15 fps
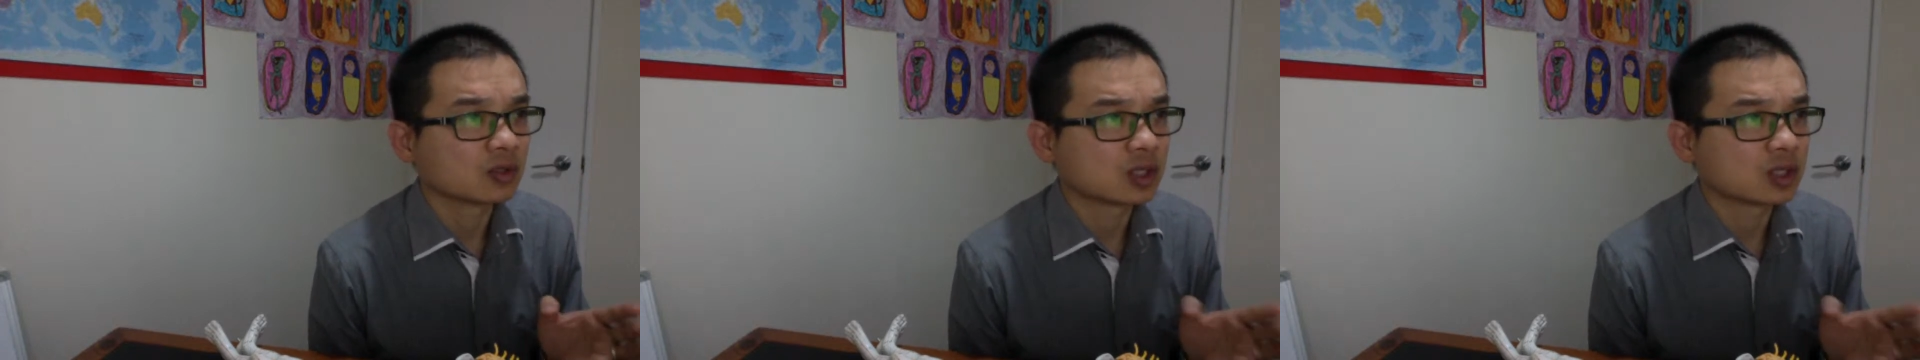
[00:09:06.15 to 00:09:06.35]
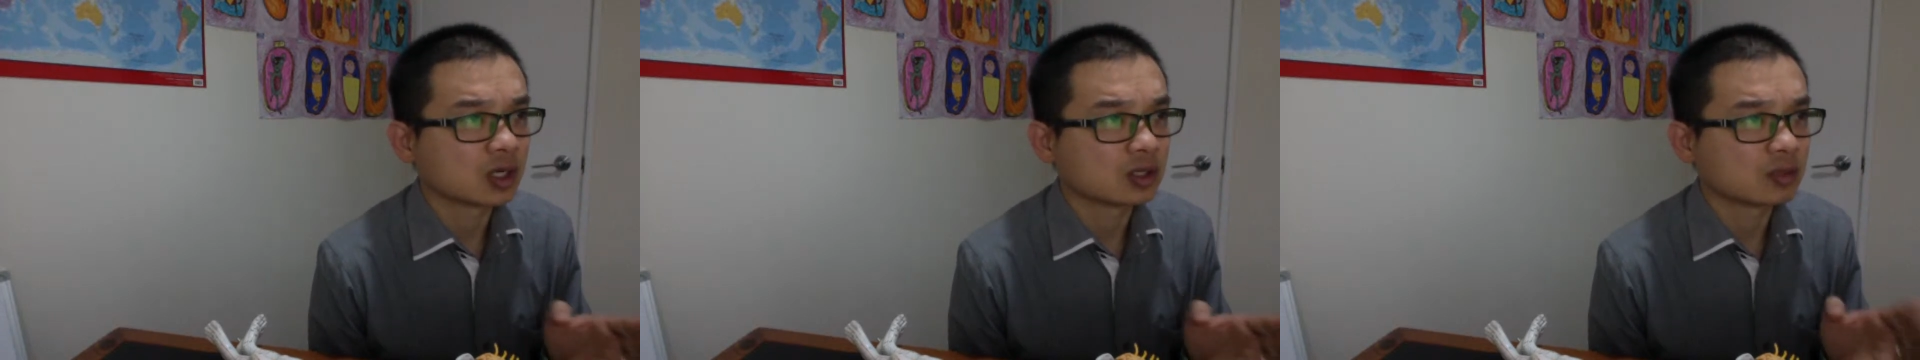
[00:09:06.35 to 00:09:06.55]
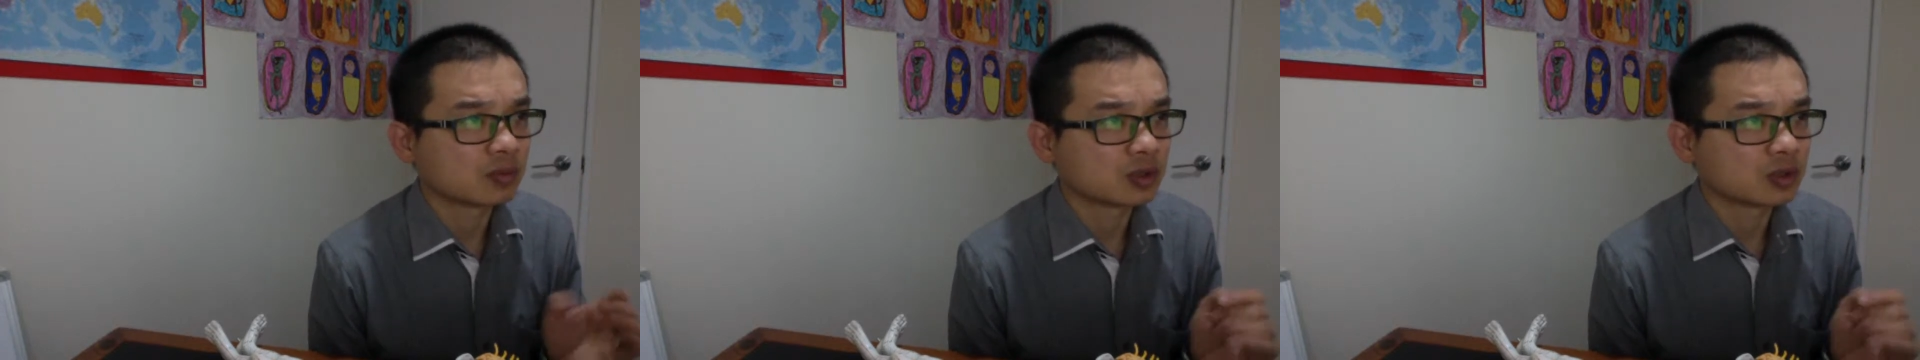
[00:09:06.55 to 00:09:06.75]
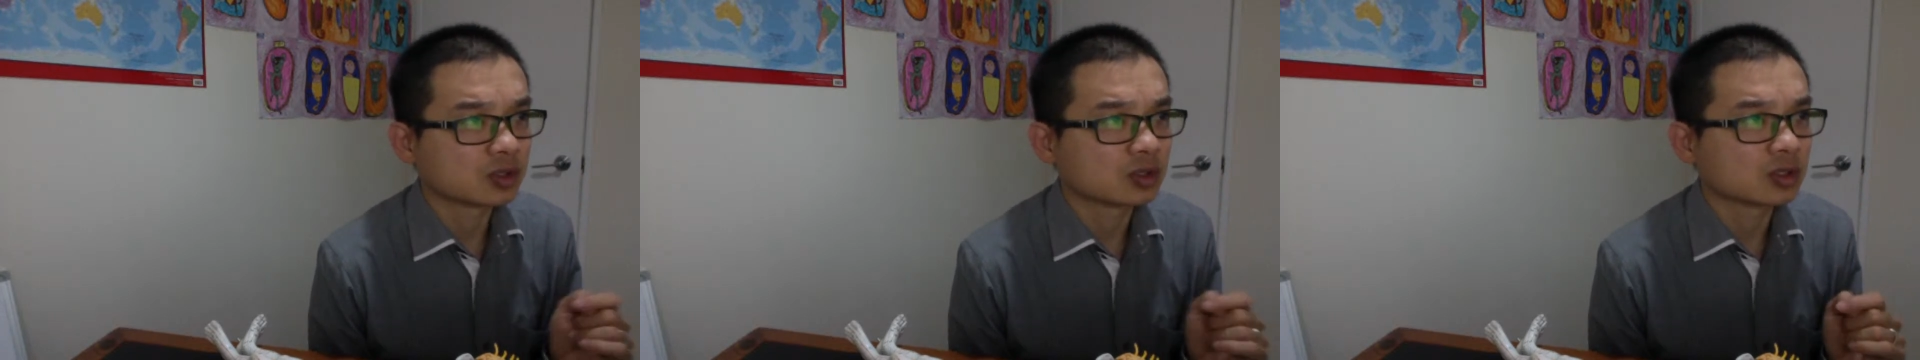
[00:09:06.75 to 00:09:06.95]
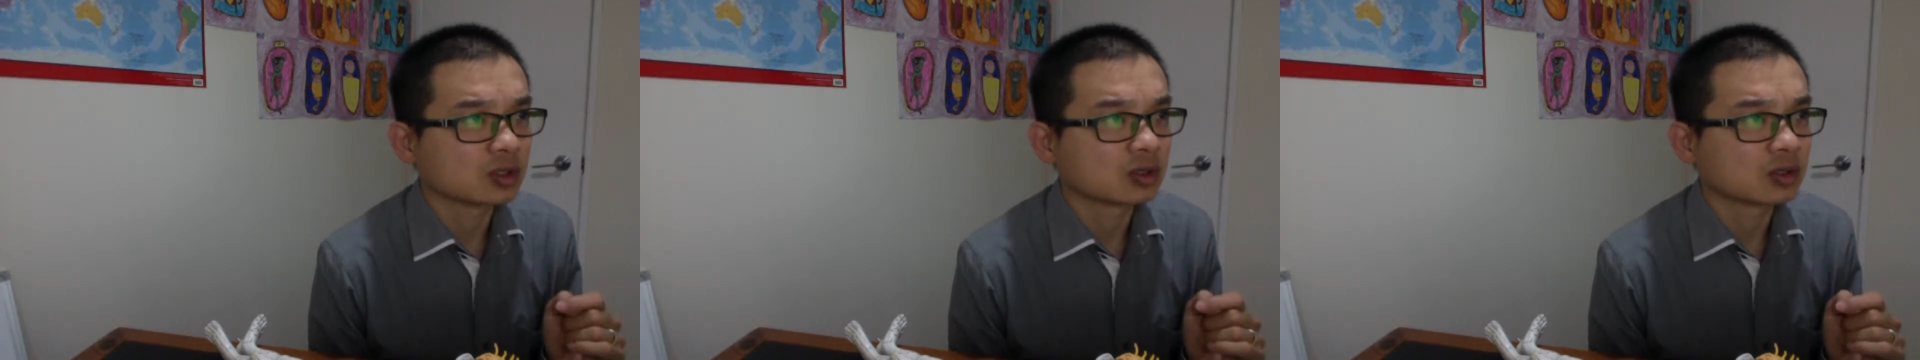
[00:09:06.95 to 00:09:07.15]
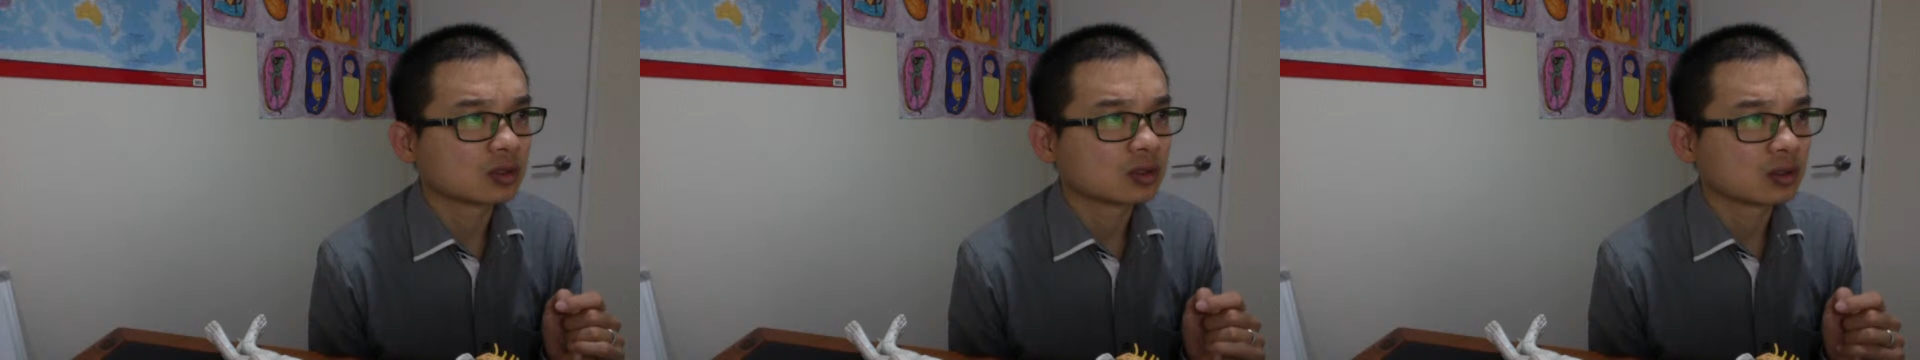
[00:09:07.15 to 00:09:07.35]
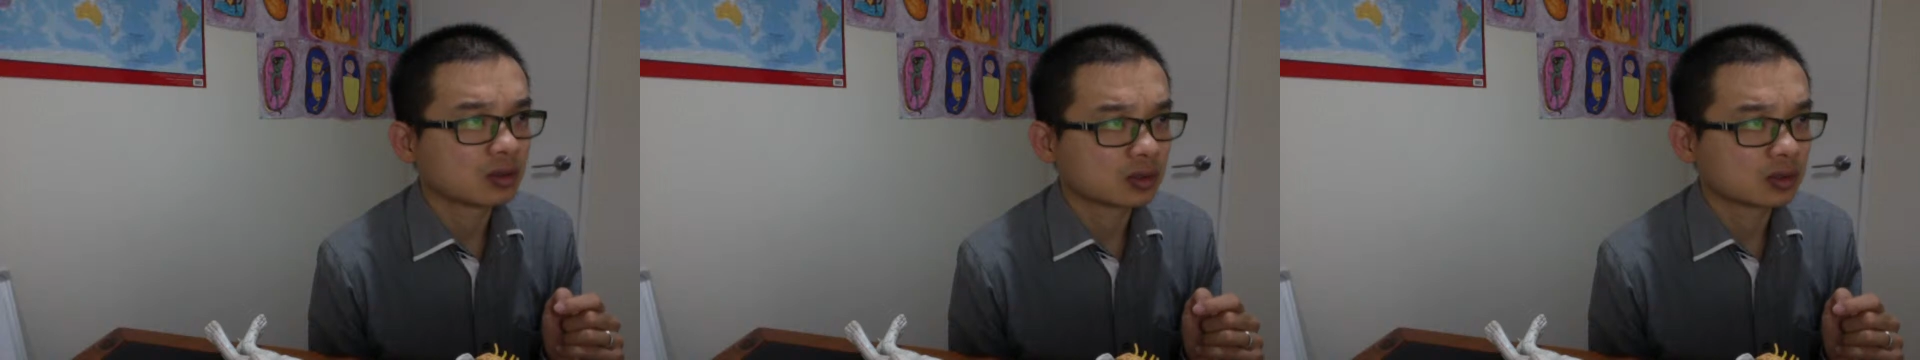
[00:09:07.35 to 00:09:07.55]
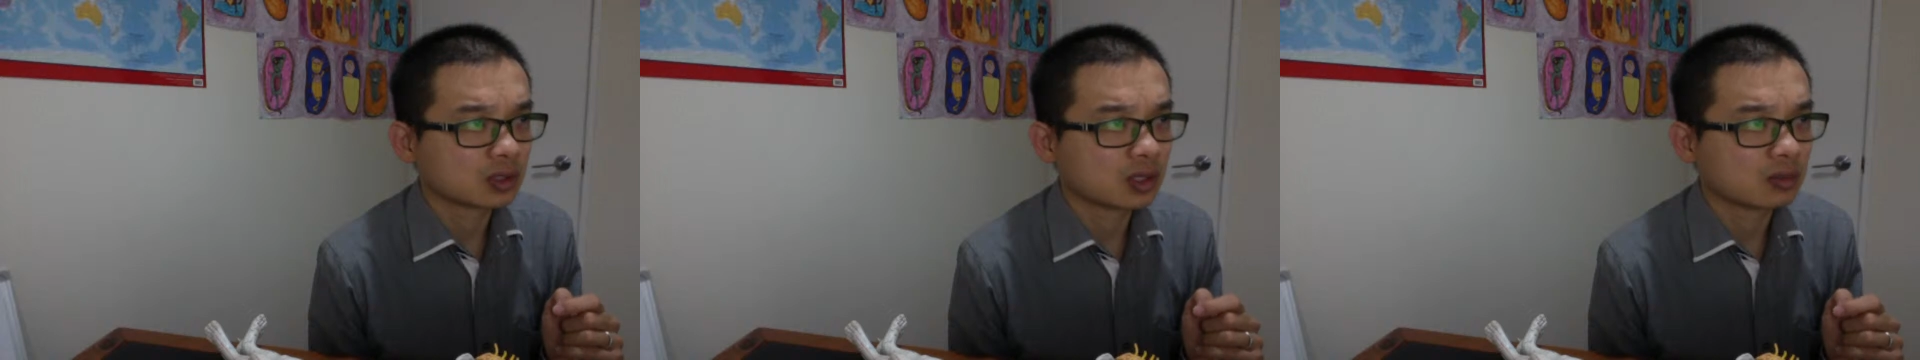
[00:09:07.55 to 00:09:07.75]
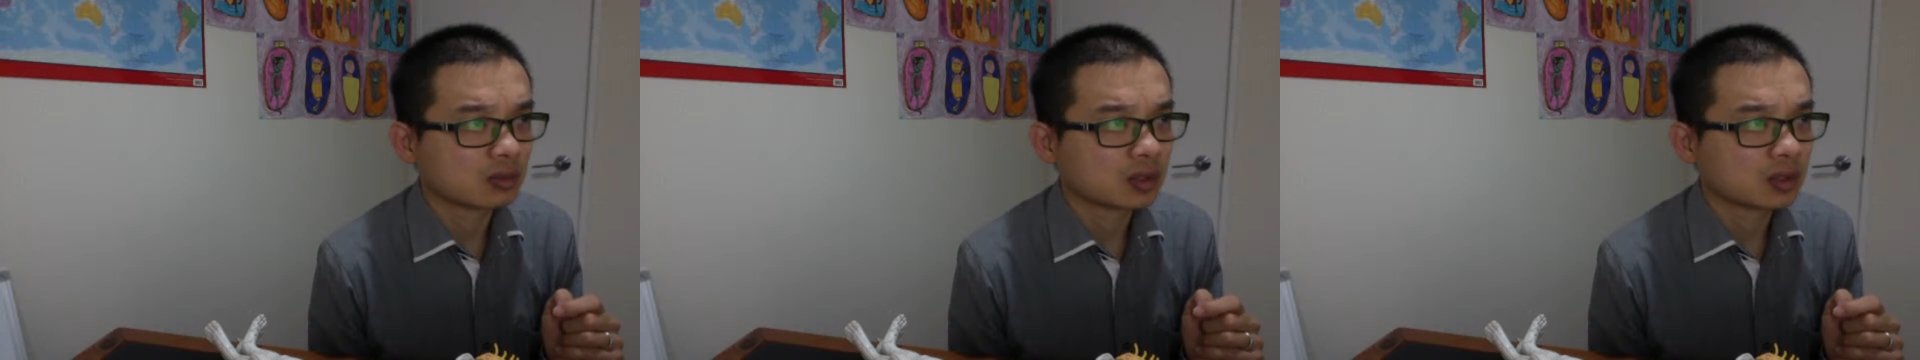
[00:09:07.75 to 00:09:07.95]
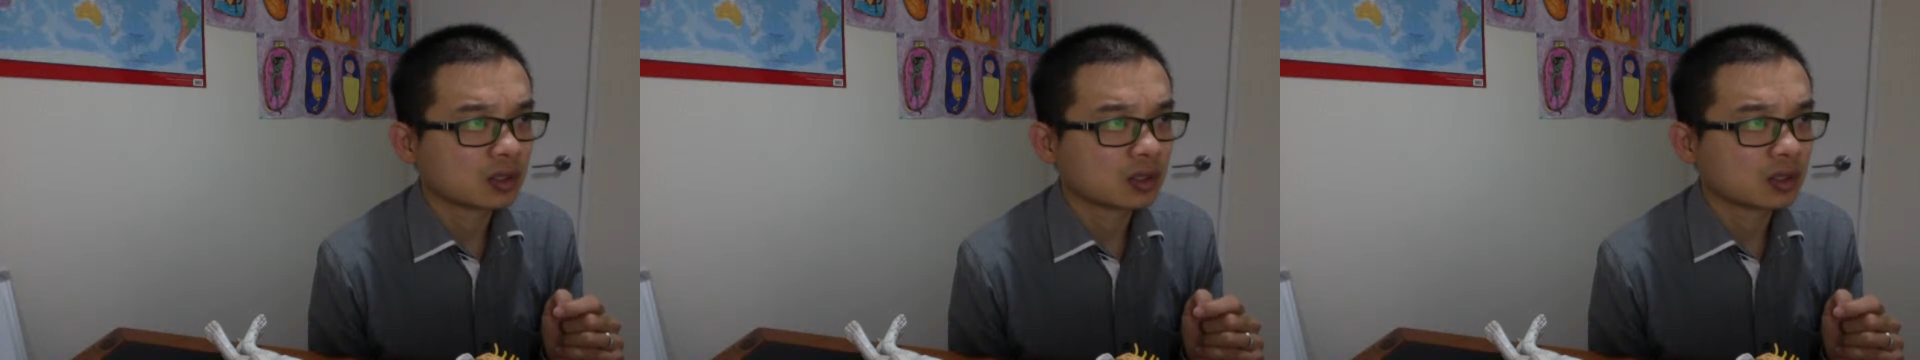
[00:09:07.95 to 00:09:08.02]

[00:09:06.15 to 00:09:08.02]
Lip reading: change the position of sleep.